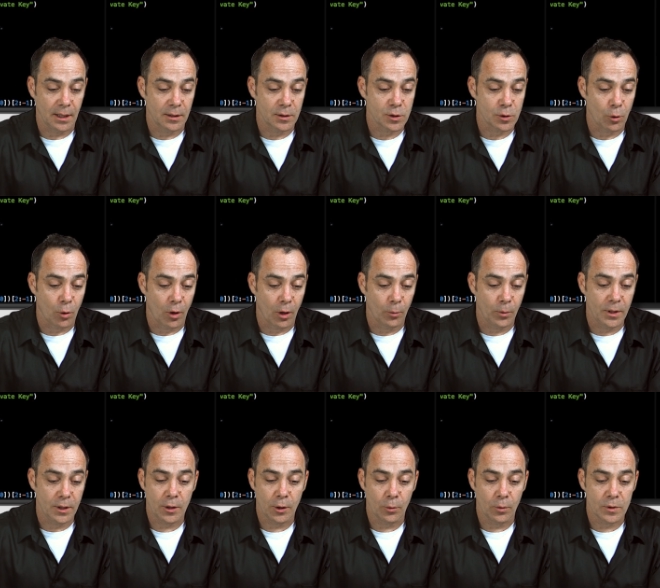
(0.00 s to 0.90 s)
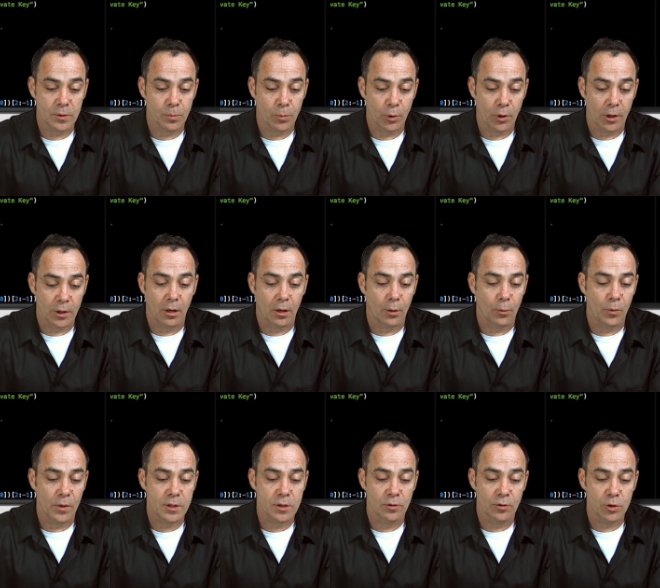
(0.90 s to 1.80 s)
And so all we do is put our
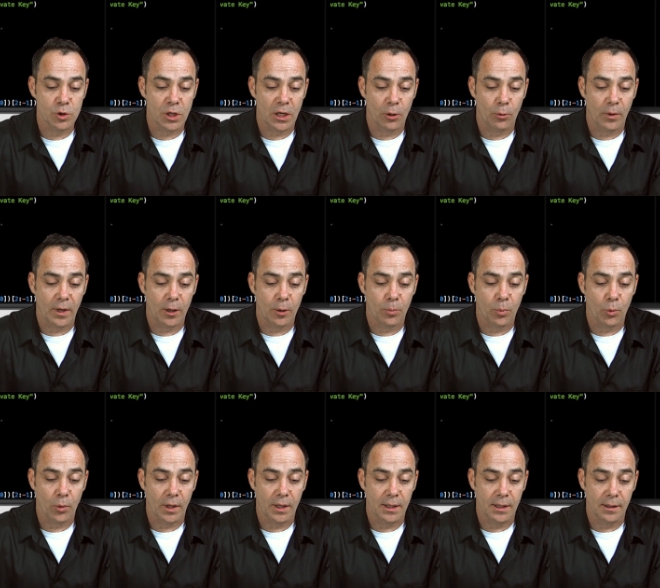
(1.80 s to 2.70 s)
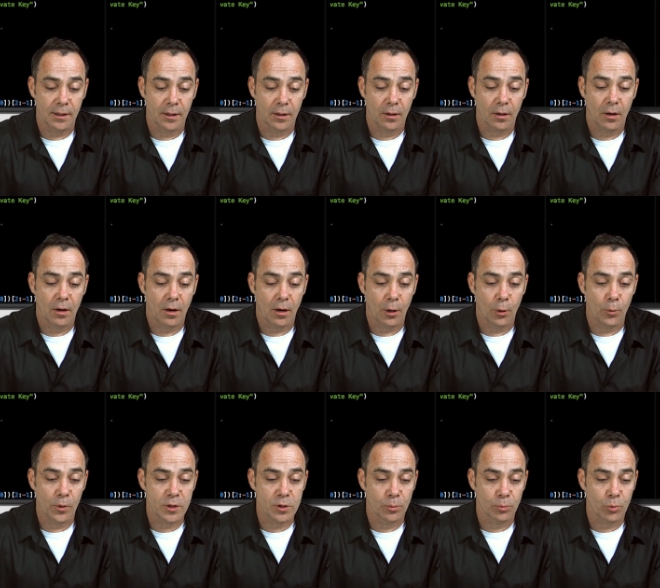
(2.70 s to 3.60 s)
original generator point here, our
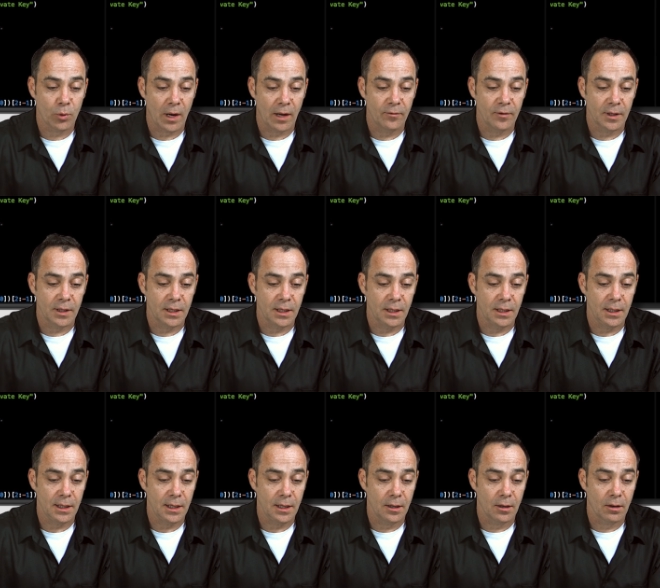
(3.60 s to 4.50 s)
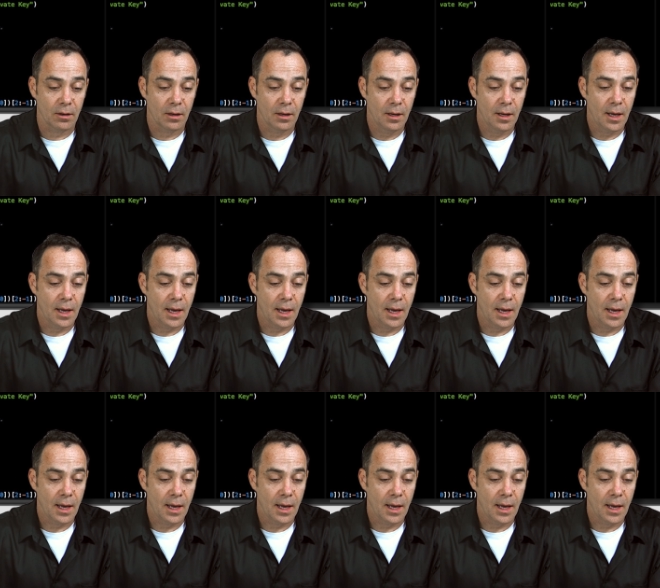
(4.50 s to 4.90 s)
original private key here,